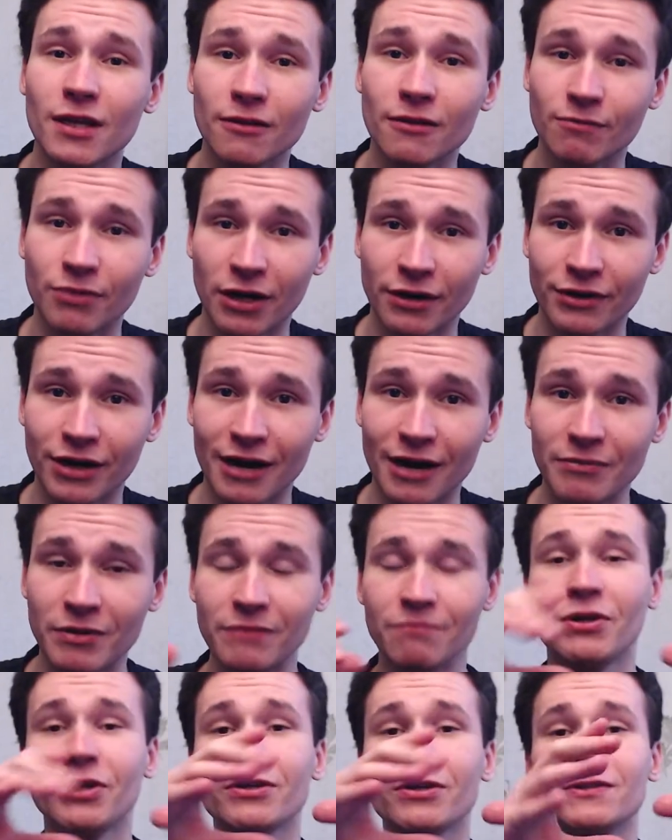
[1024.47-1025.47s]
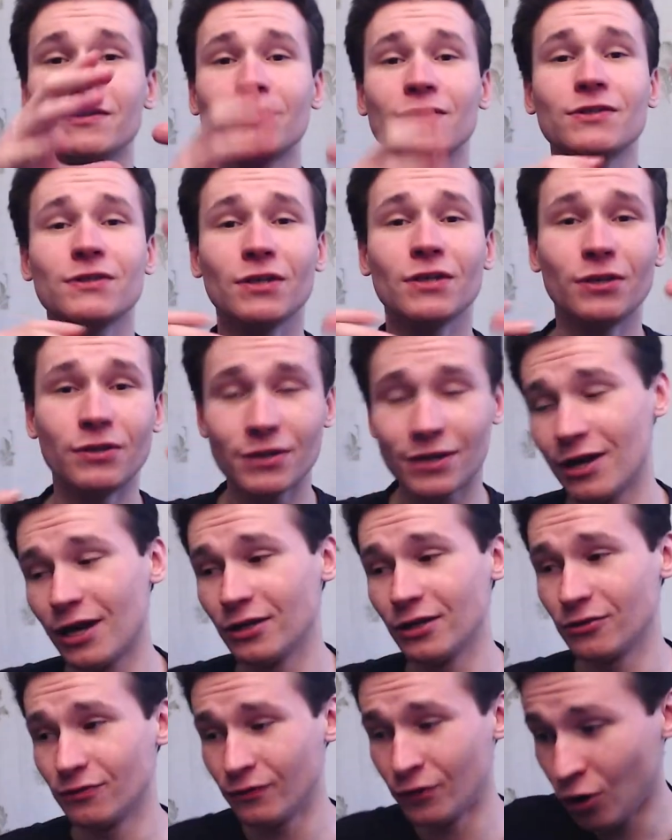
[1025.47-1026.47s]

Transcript: in programming because this kind of